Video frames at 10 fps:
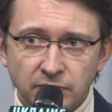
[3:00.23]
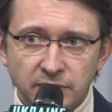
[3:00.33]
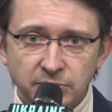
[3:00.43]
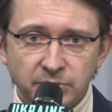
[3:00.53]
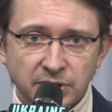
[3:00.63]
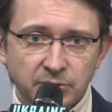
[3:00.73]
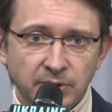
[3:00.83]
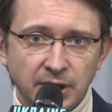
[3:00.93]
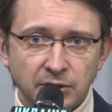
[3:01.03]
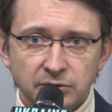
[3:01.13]
the personal
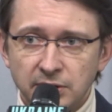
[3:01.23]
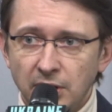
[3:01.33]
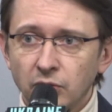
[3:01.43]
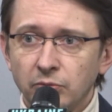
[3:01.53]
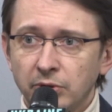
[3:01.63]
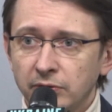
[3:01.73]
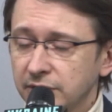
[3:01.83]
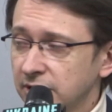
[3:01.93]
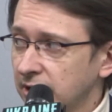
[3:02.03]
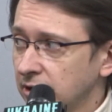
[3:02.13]
details of the
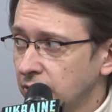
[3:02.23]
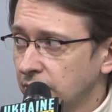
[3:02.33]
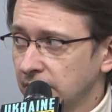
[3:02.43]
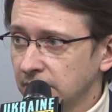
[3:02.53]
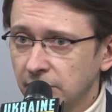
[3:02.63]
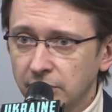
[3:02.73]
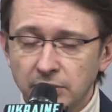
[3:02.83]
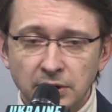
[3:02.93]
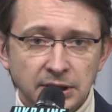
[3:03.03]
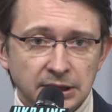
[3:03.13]
military
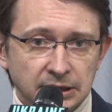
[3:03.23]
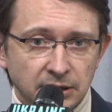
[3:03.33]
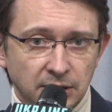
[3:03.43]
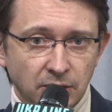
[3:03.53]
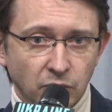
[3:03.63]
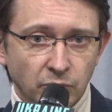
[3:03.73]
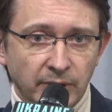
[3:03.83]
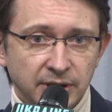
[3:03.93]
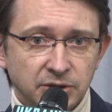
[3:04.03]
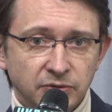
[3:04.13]
volunteers,
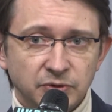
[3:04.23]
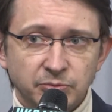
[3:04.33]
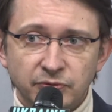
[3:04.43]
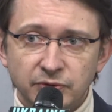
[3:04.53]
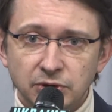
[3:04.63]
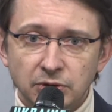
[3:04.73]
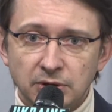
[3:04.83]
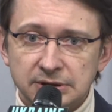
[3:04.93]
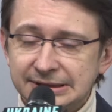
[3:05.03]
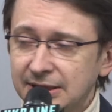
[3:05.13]
human rights people
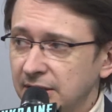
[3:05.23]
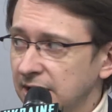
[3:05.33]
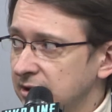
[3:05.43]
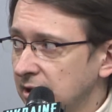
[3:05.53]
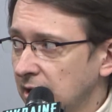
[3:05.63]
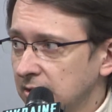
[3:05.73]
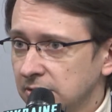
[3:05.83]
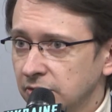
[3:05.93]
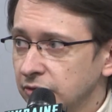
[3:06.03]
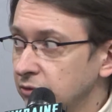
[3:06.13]
get in the hands of
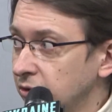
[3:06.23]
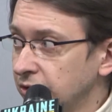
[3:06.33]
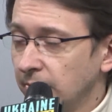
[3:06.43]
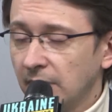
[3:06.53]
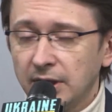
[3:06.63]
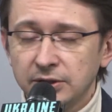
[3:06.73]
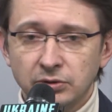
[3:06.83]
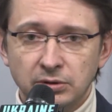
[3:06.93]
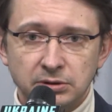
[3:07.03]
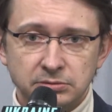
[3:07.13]
the occupiers in
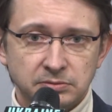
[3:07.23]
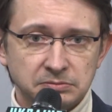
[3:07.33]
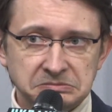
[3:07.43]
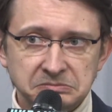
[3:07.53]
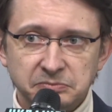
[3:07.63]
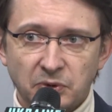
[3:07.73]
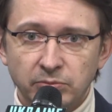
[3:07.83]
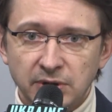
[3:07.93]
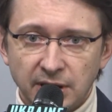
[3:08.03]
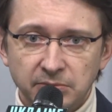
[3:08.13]
occupied territories. It
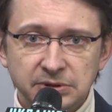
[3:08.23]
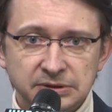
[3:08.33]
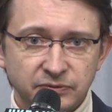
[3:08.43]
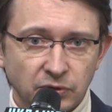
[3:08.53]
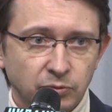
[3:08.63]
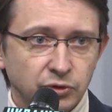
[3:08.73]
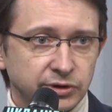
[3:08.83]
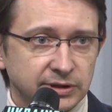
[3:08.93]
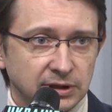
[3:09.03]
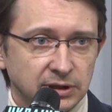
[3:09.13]
results in a lot
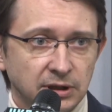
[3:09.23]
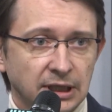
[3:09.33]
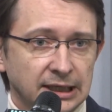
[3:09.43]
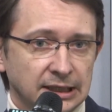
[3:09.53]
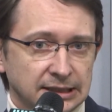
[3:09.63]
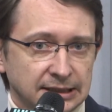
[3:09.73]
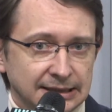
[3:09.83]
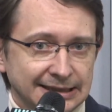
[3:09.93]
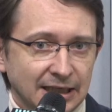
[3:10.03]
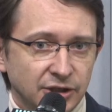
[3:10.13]
of problems,
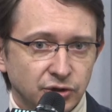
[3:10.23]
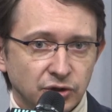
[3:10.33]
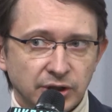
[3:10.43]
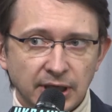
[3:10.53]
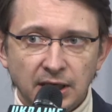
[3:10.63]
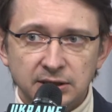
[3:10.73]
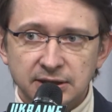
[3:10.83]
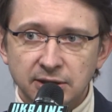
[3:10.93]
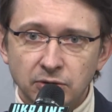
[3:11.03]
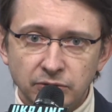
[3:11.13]
including
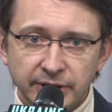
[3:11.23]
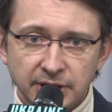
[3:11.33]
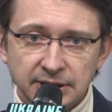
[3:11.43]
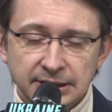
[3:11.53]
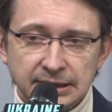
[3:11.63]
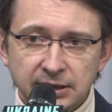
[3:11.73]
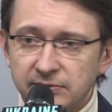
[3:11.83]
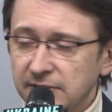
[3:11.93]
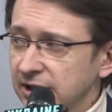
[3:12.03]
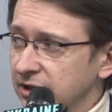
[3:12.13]
problems
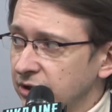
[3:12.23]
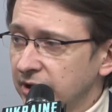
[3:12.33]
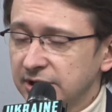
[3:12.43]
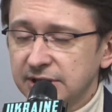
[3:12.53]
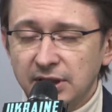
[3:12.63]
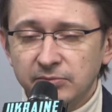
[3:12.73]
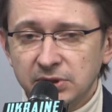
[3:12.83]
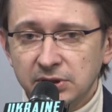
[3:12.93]
related to